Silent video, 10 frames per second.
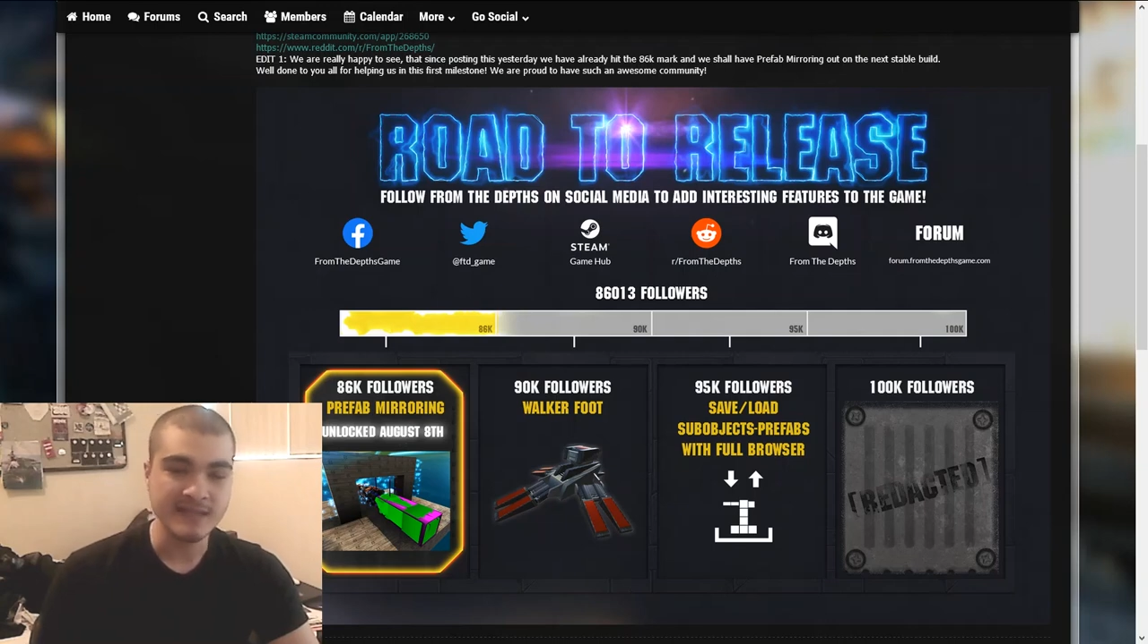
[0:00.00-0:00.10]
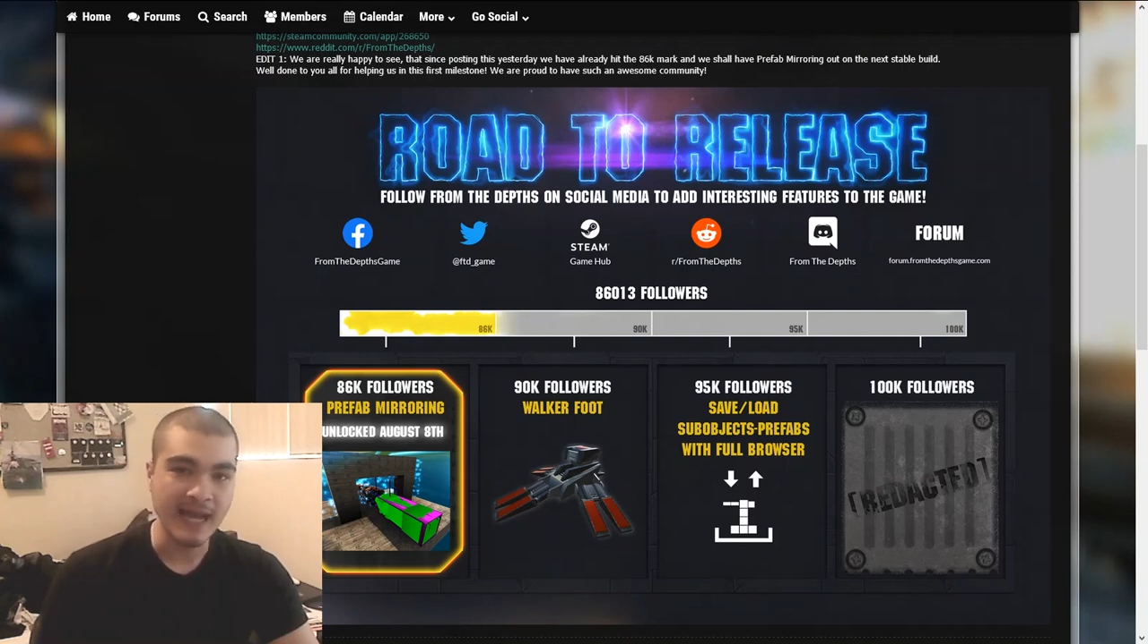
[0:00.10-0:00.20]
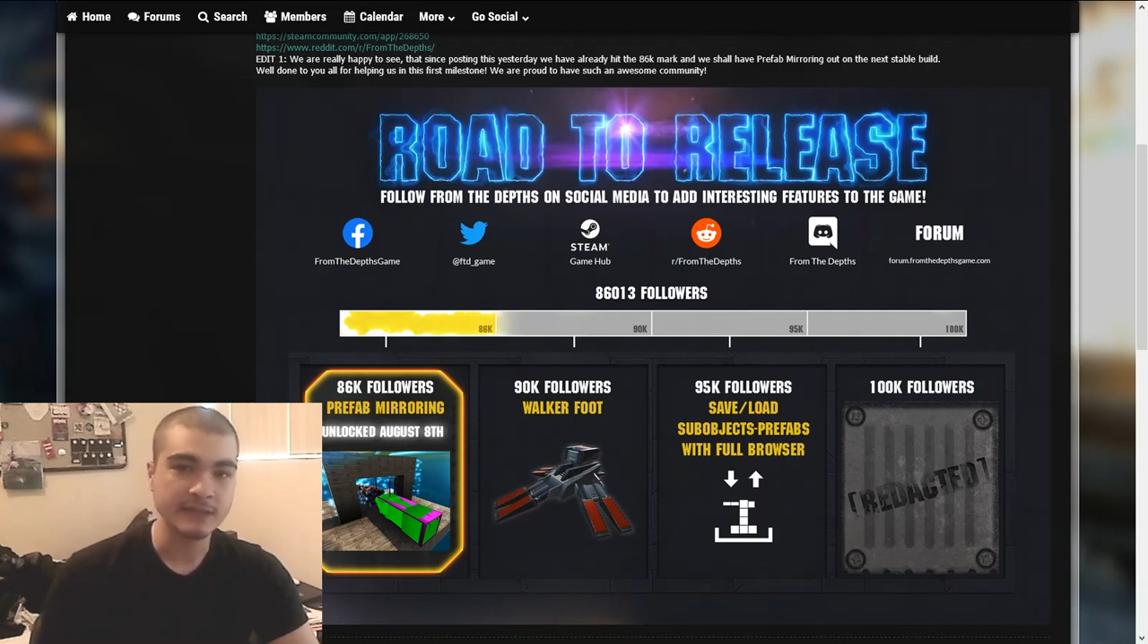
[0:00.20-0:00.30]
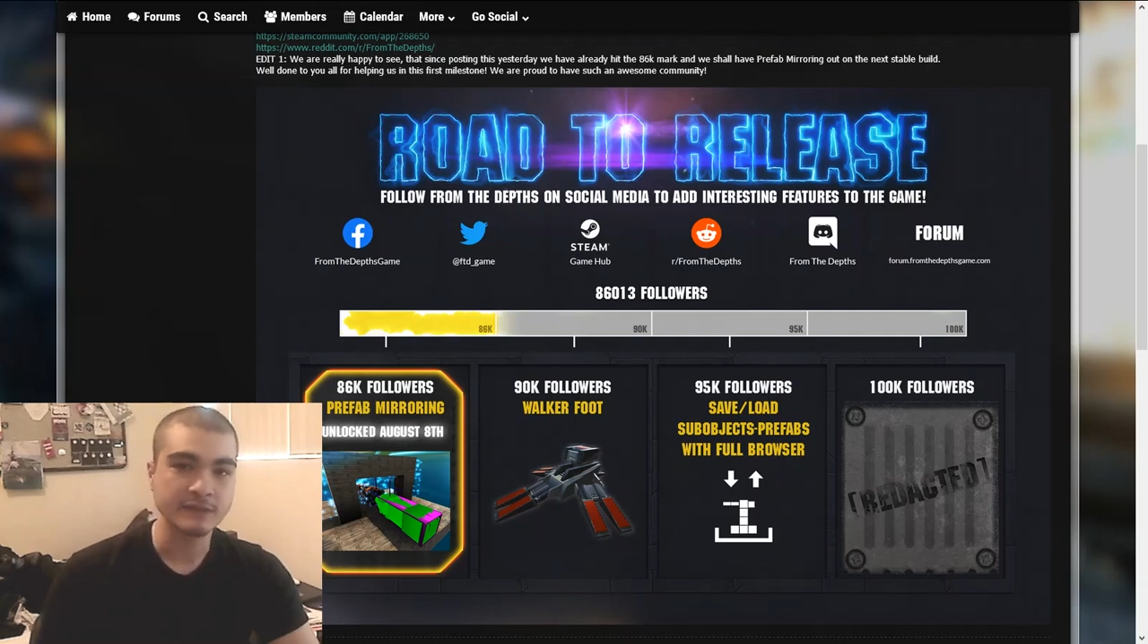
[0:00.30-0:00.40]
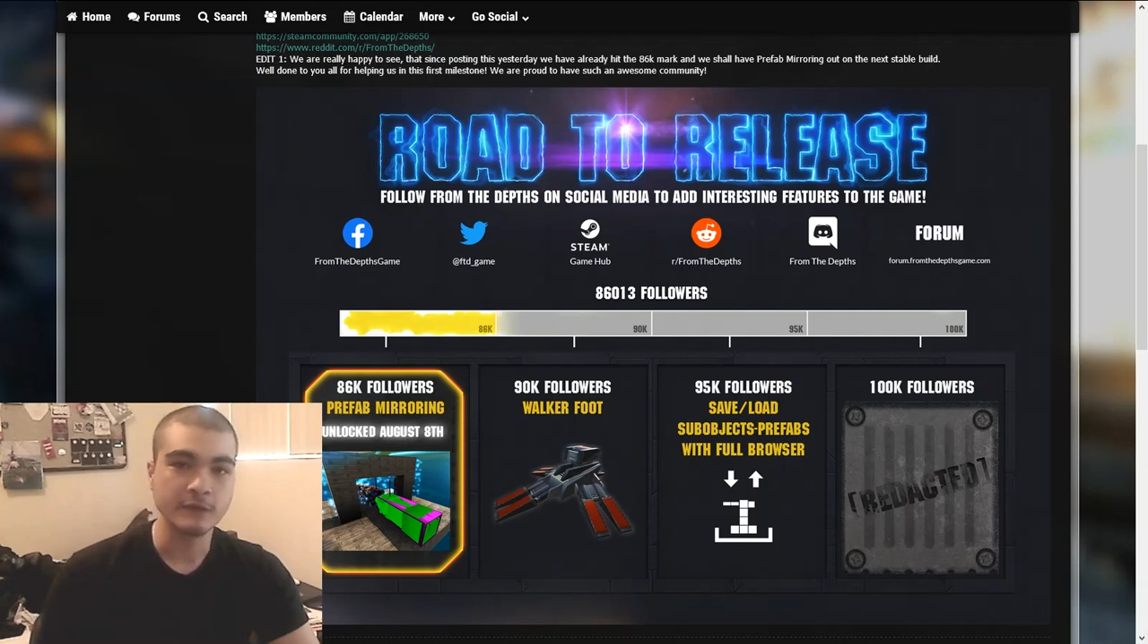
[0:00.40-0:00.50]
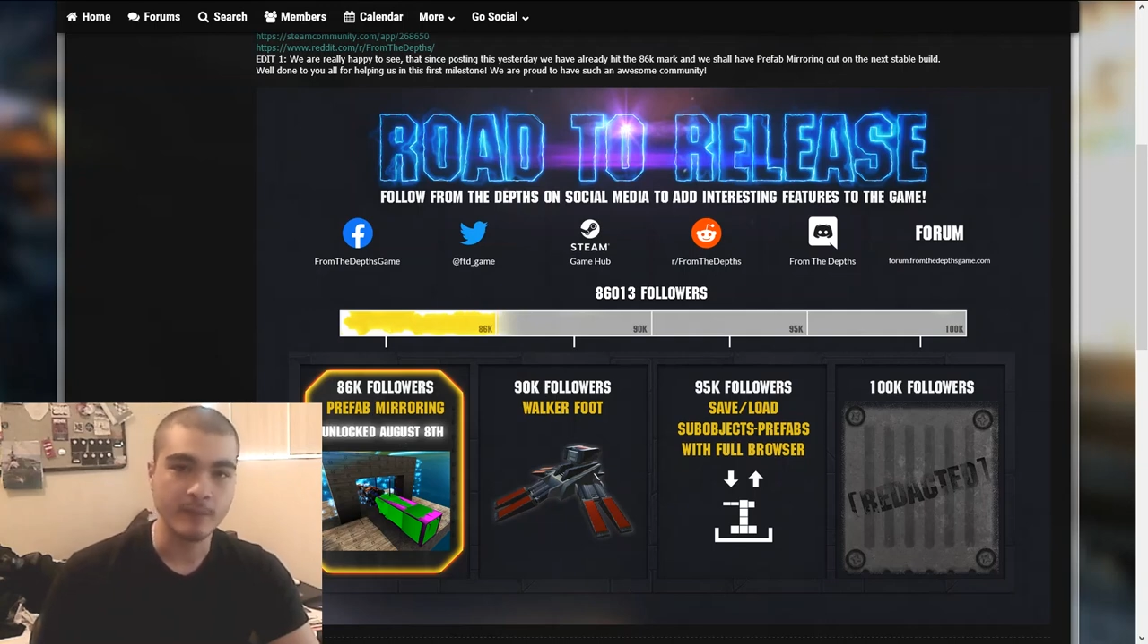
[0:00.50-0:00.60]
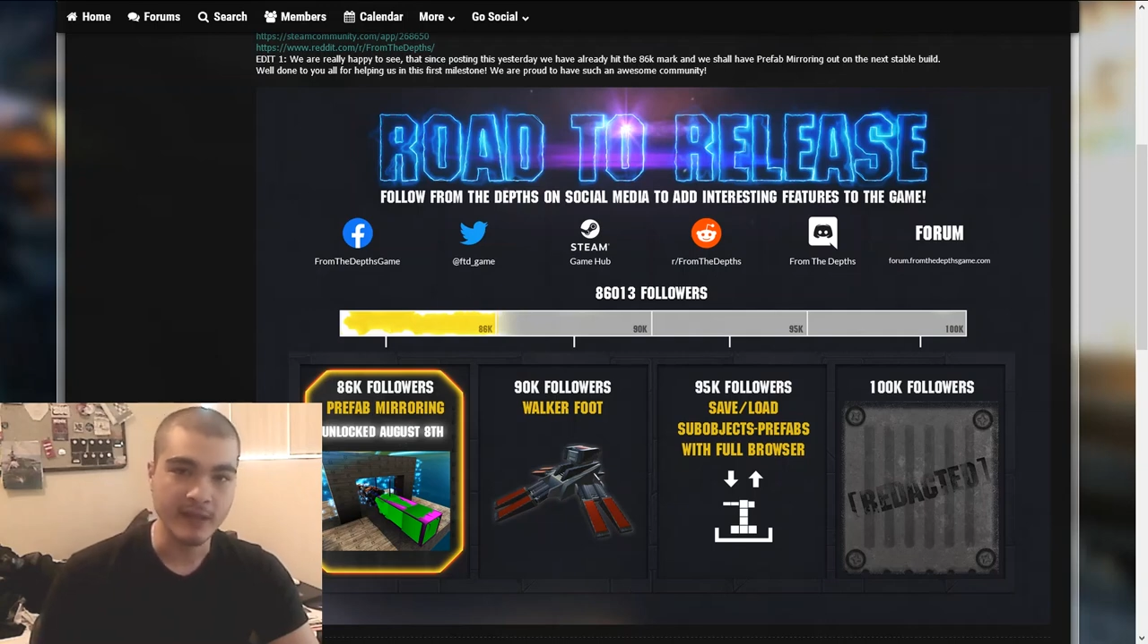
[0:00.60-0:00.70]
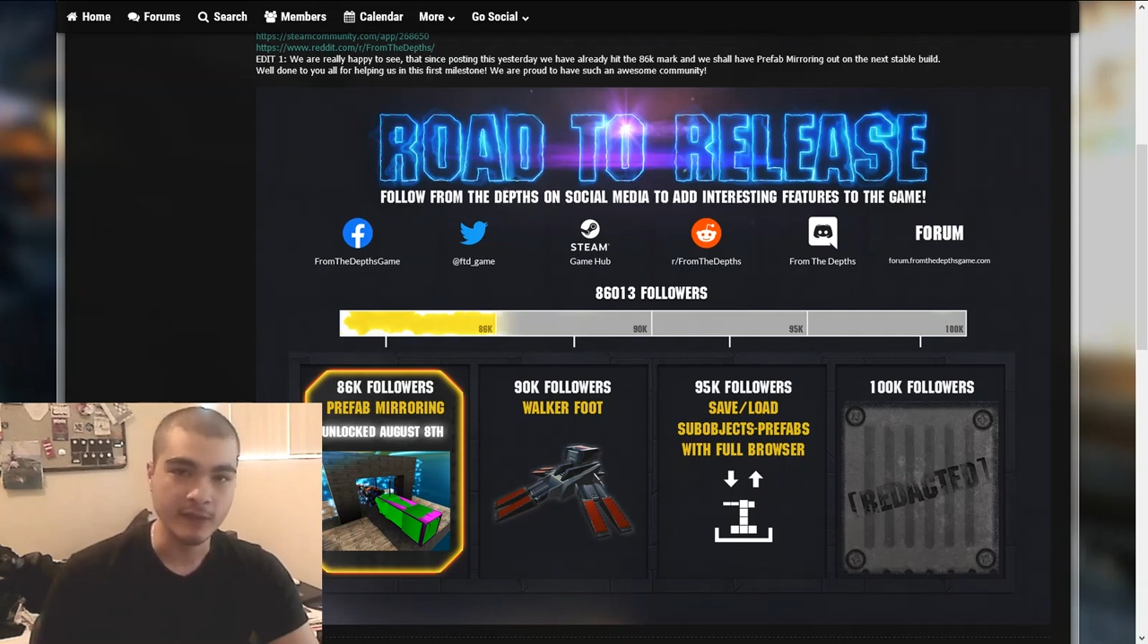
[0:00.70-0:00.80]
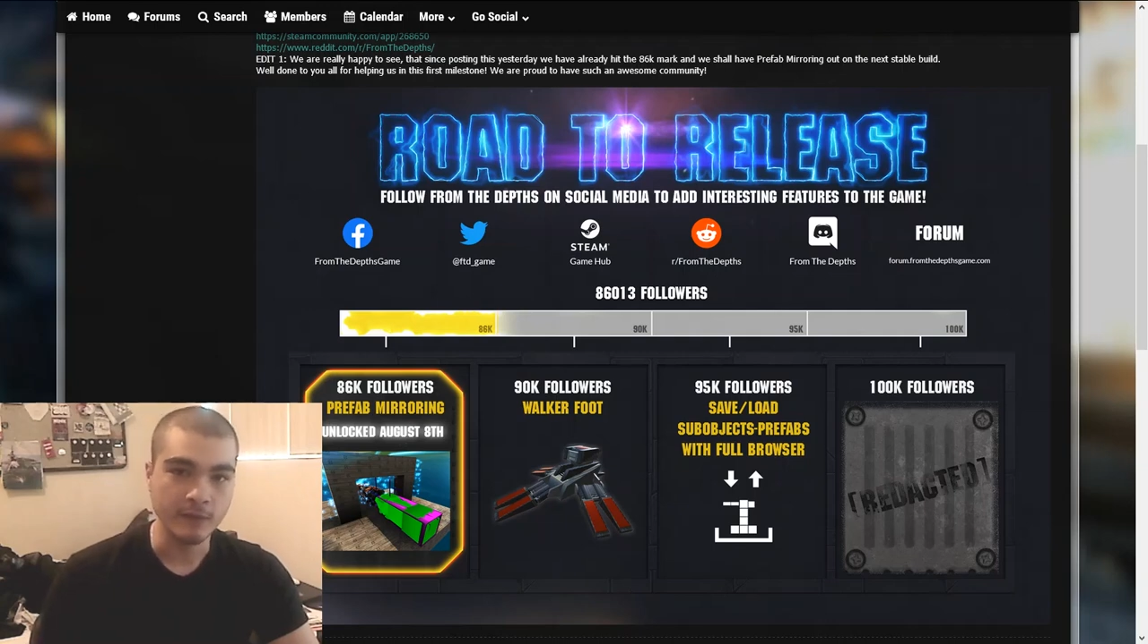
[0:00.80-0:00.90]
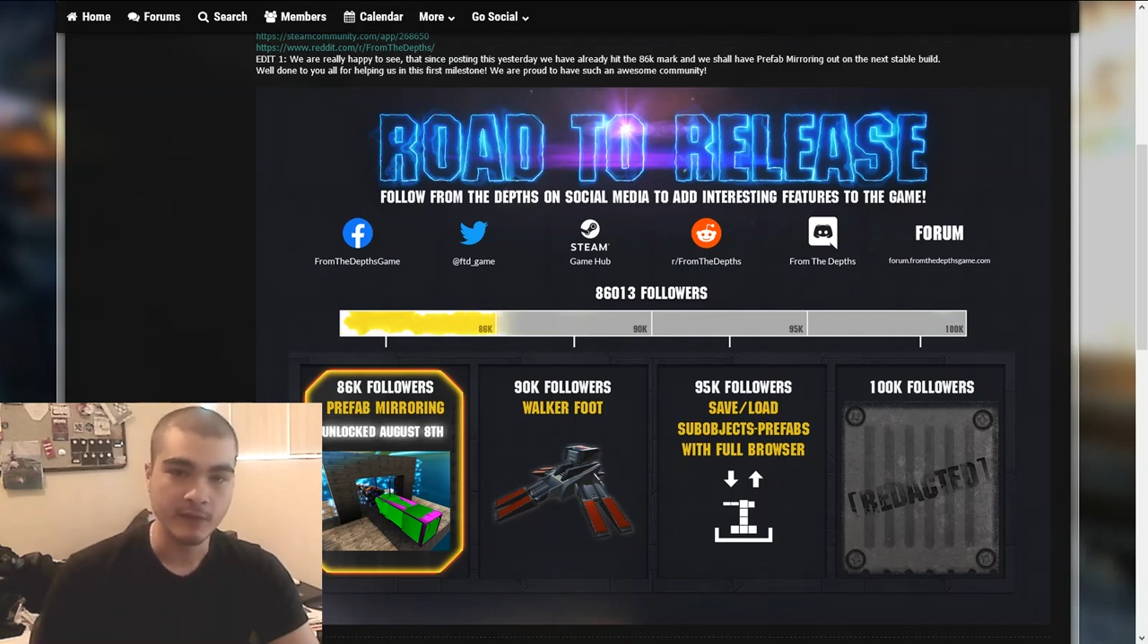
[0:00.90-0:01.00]
tactical
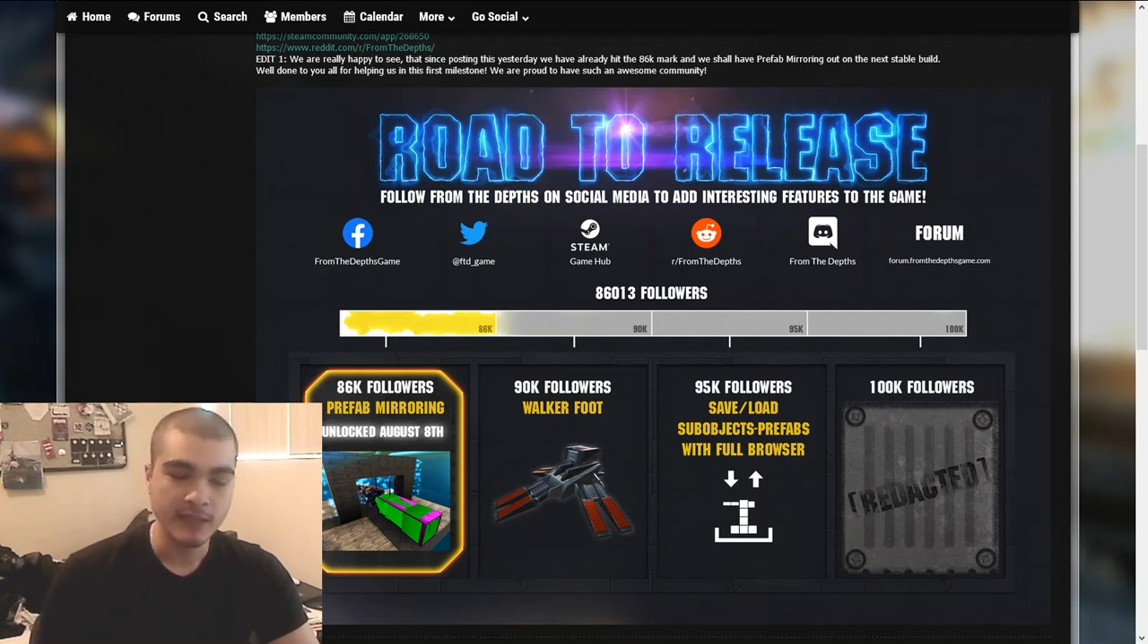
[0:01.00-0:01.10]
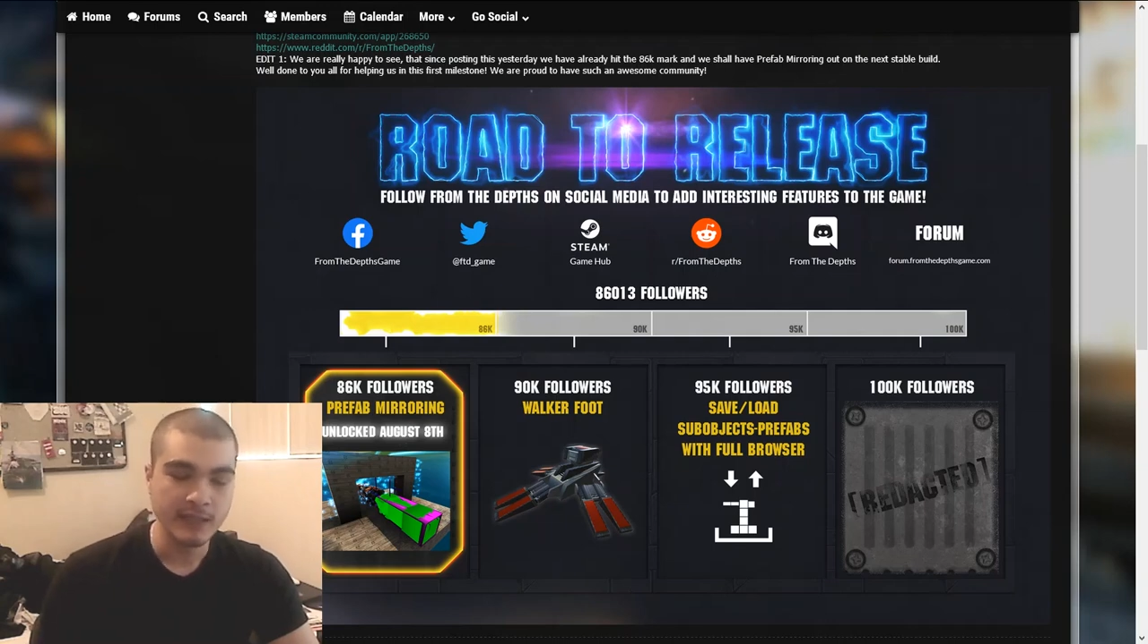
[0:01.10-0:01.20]
menu,